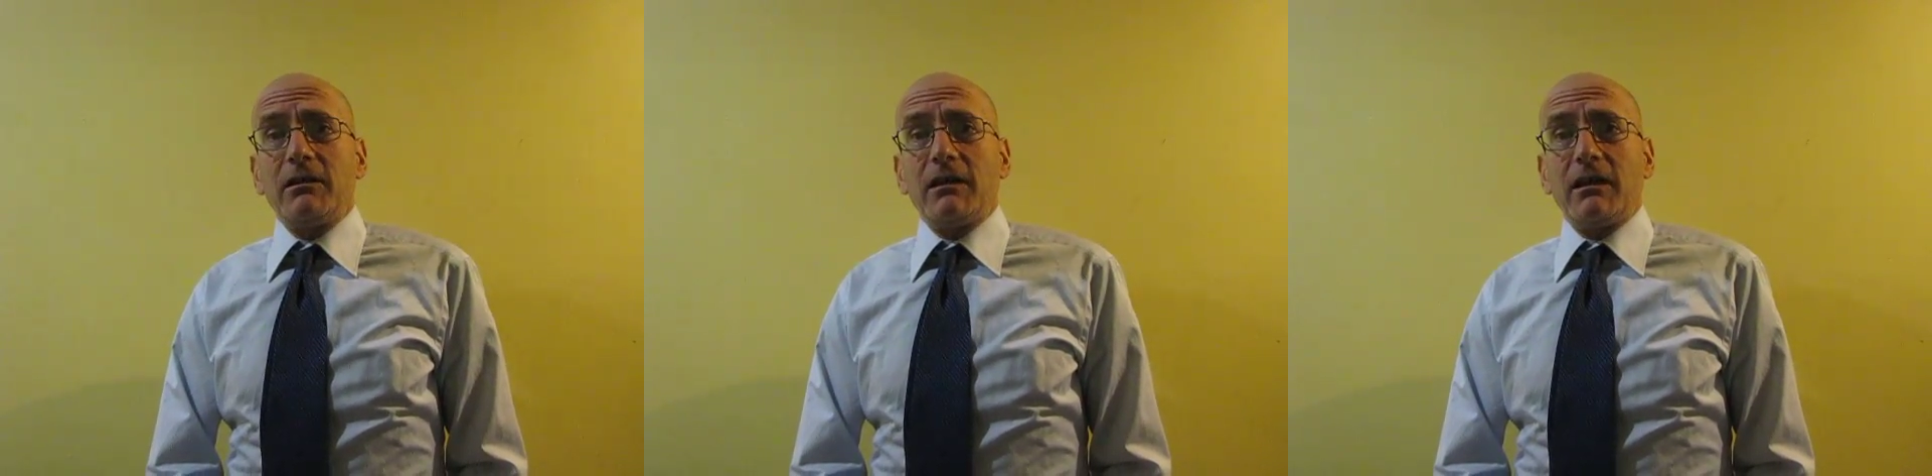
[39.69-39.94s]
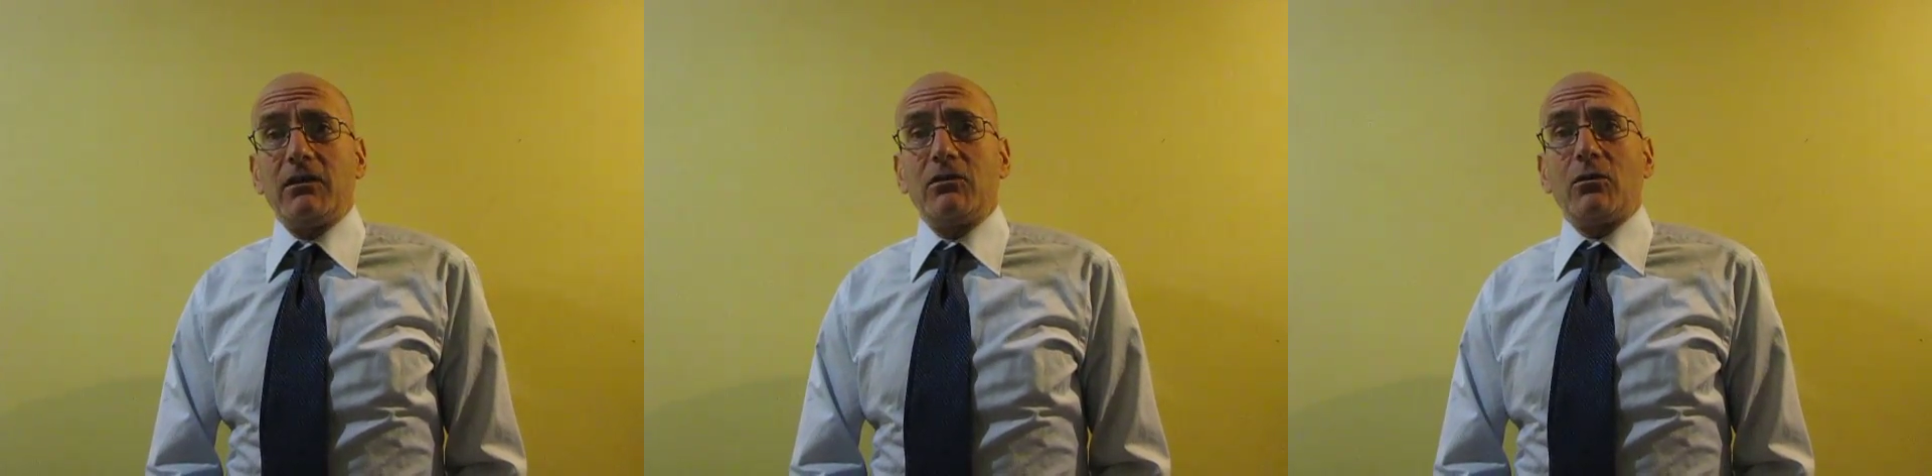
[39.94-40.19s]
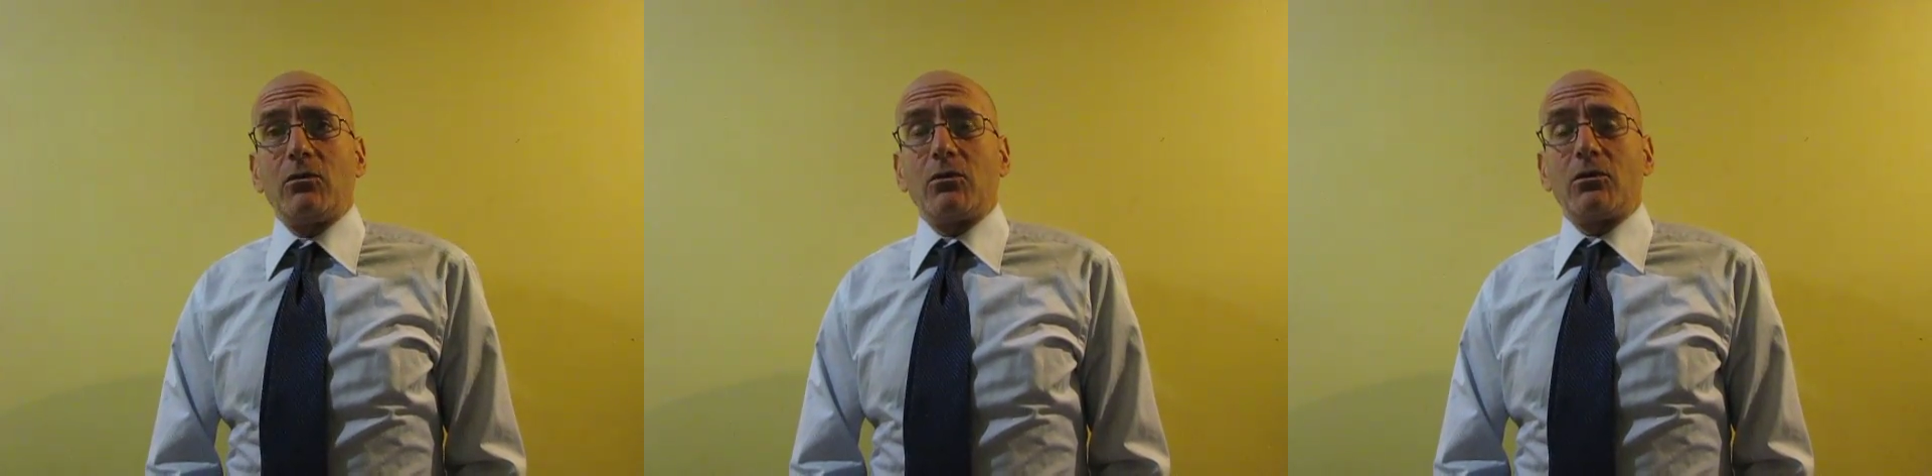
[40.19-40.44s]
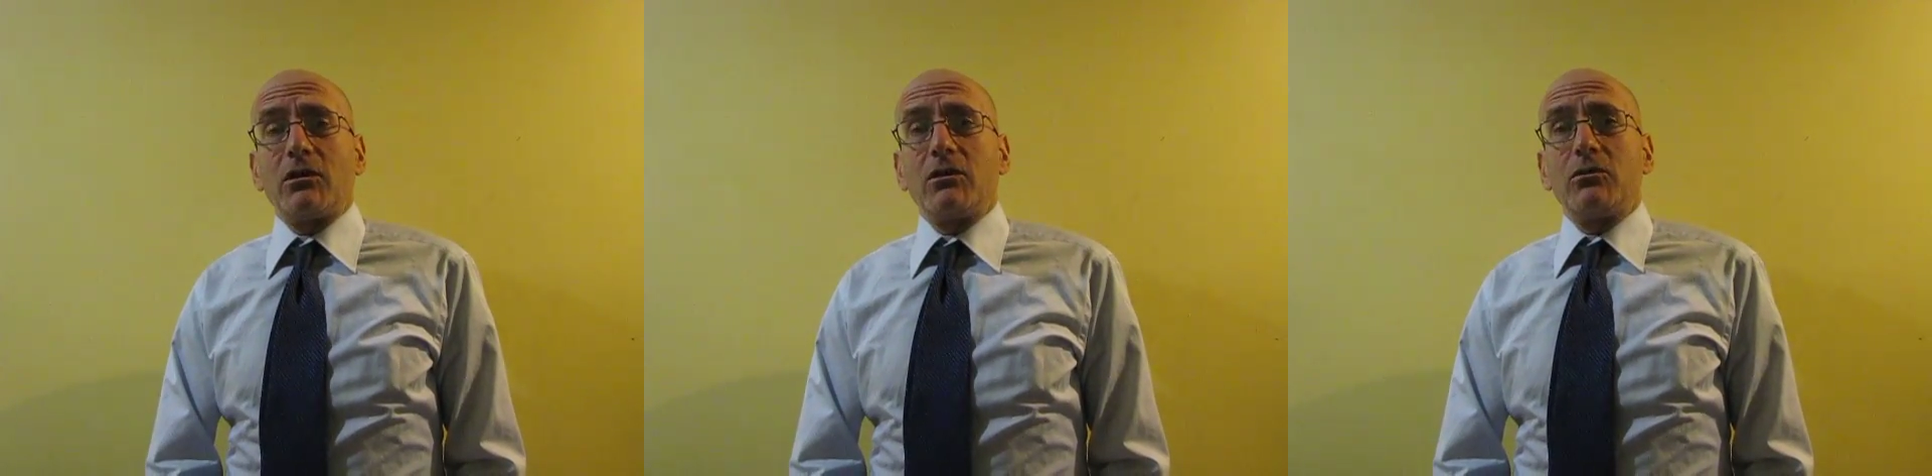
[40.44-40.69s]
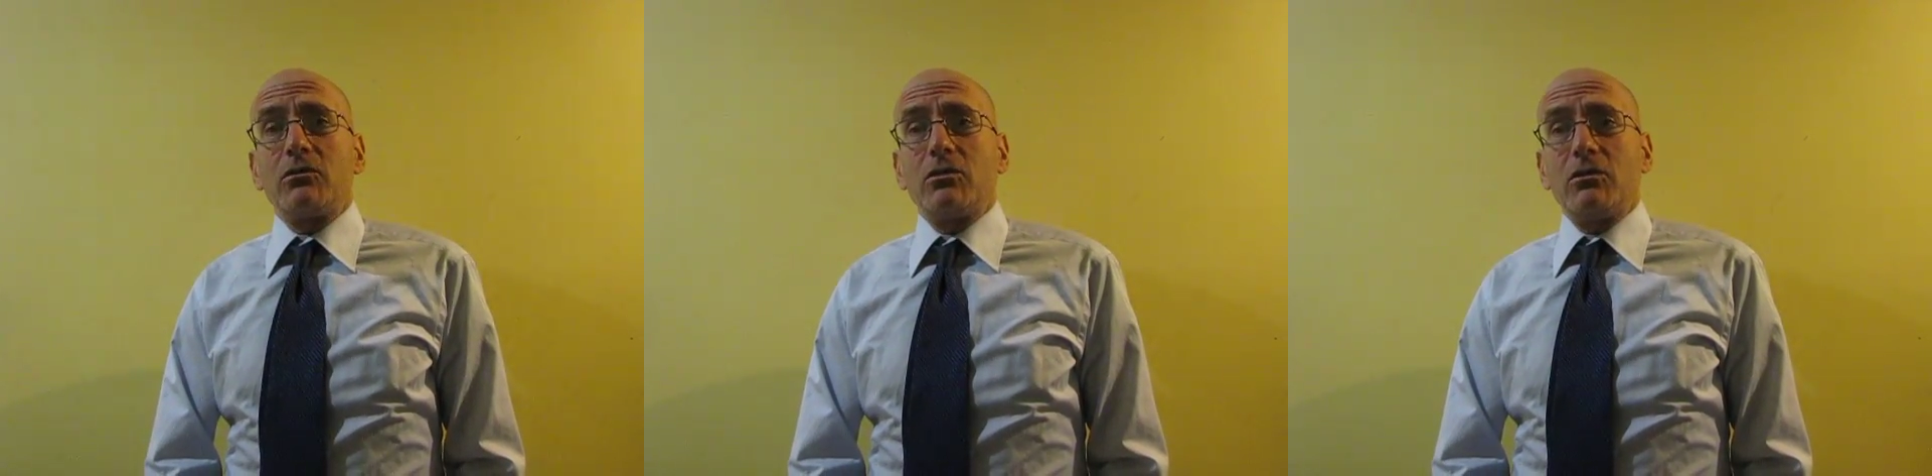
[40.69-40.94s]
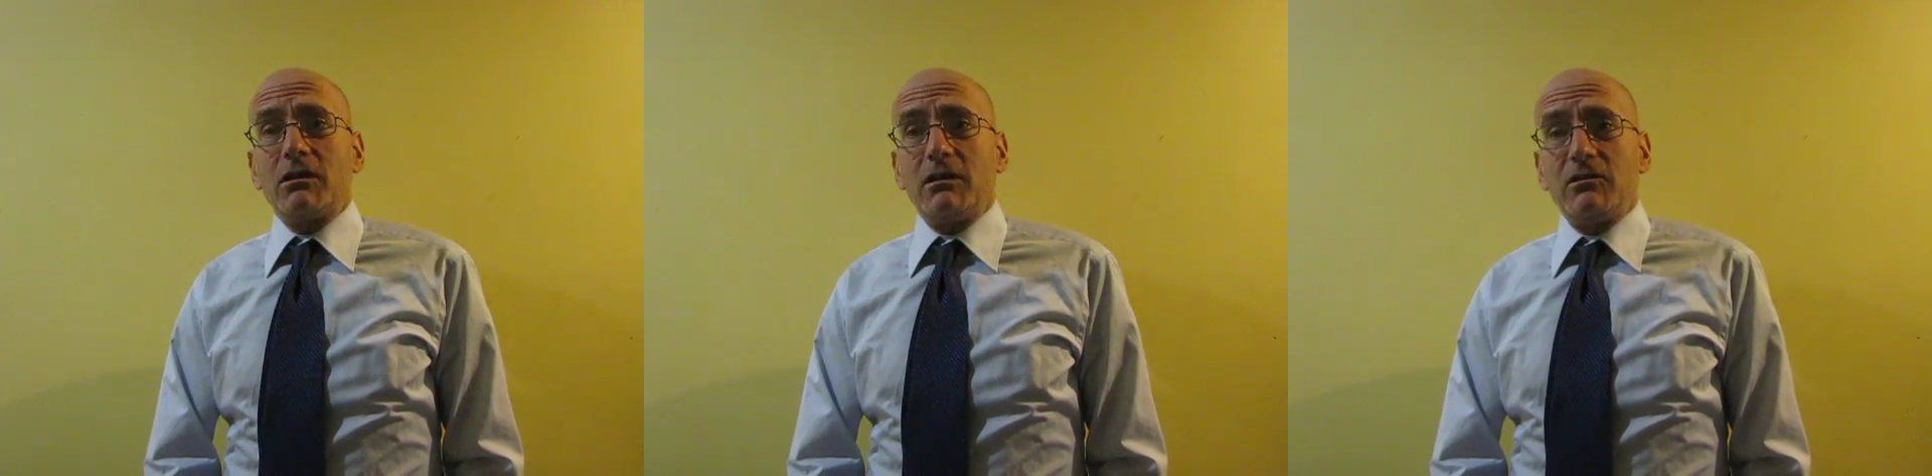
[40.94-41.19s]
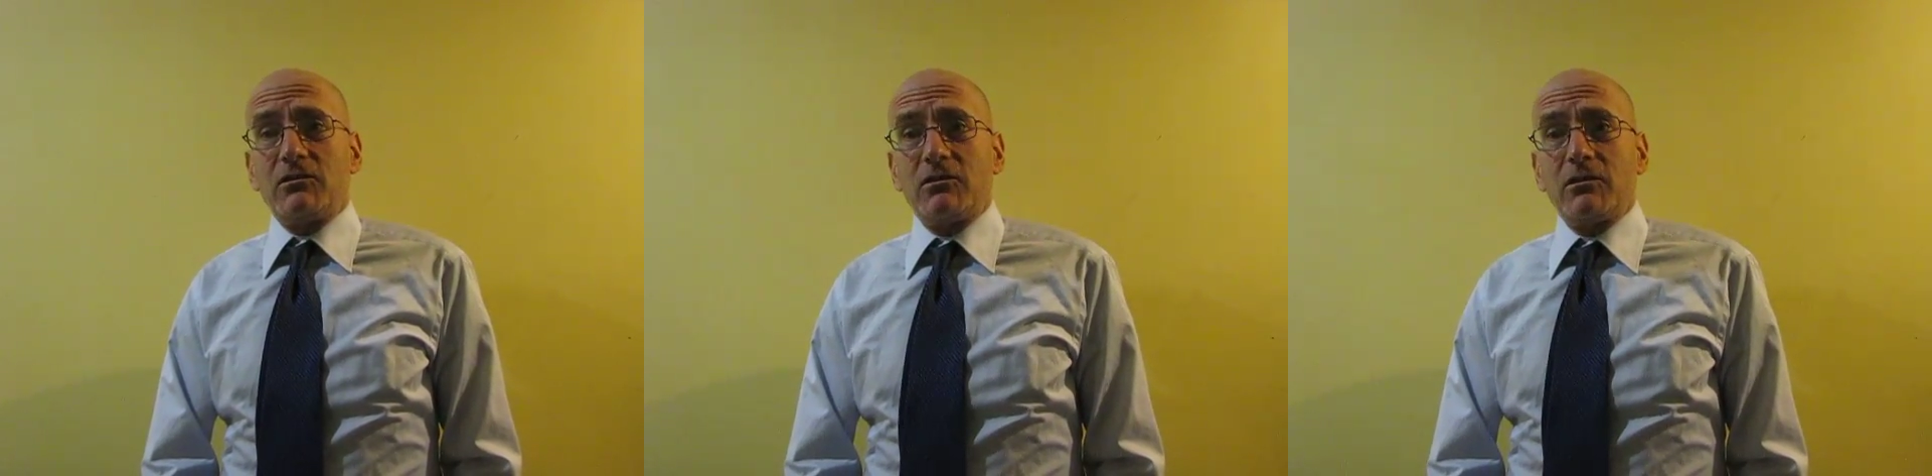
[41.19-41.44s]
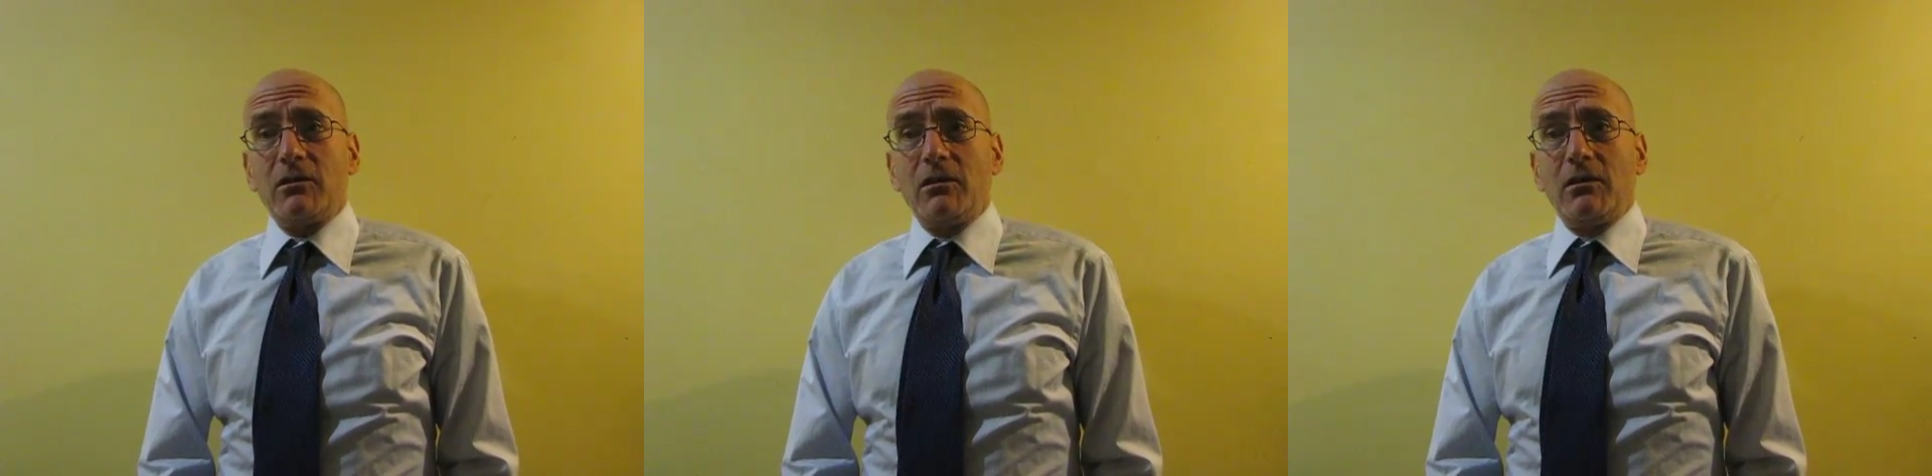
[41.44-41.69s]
and Oreo cookies.